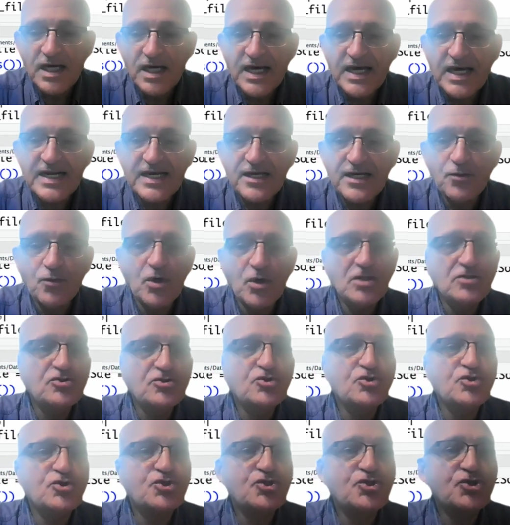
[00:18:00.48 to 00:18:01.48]
and I want
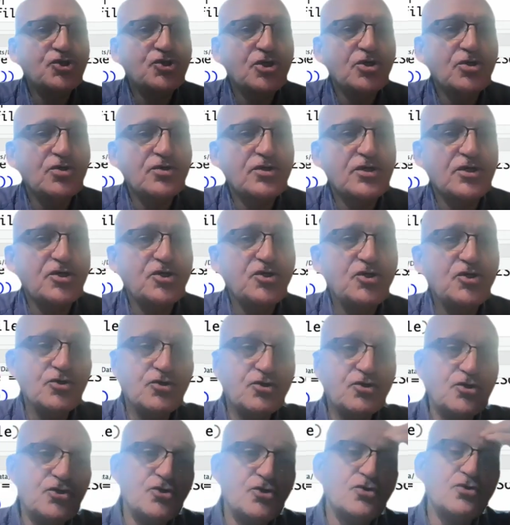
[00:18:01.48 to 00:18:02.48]
to show the
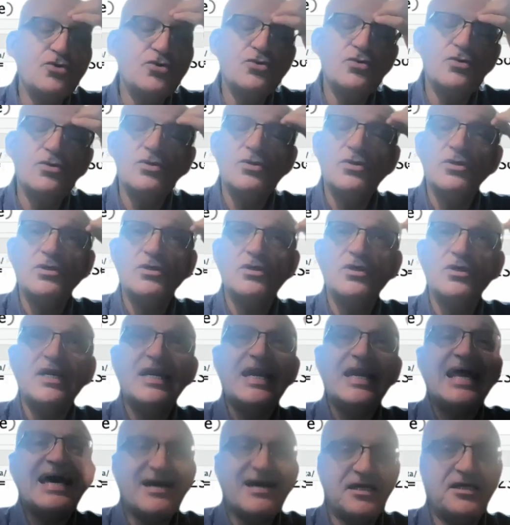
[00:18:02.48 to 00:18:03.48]
QQ
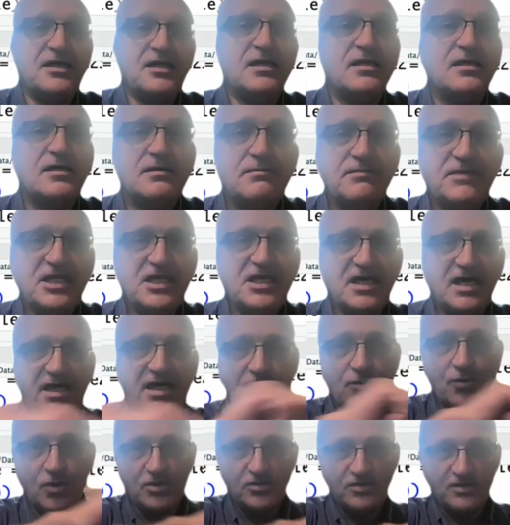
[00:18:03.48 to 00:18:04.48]
line, meaning
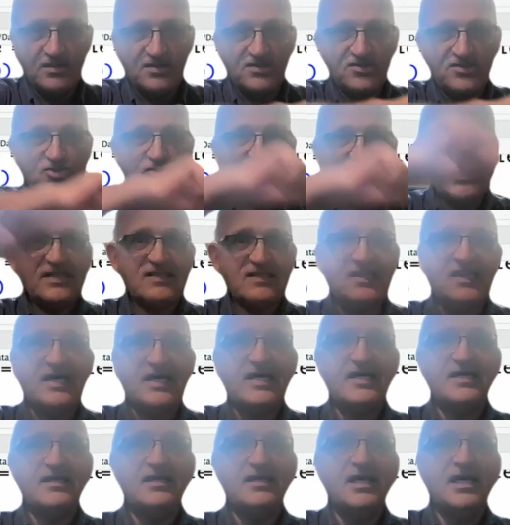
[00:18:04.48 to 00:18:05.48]
I want the straight
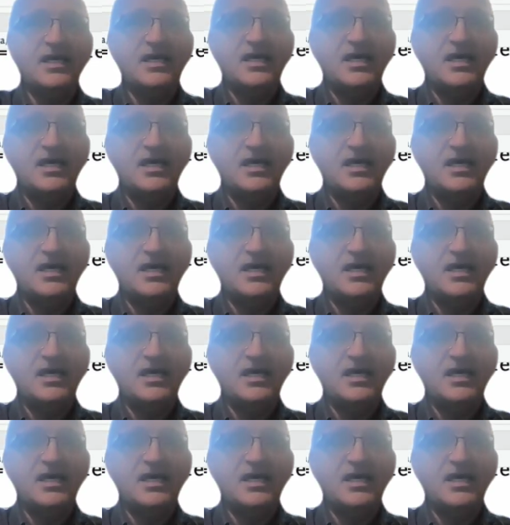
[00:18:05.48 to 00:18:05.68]
line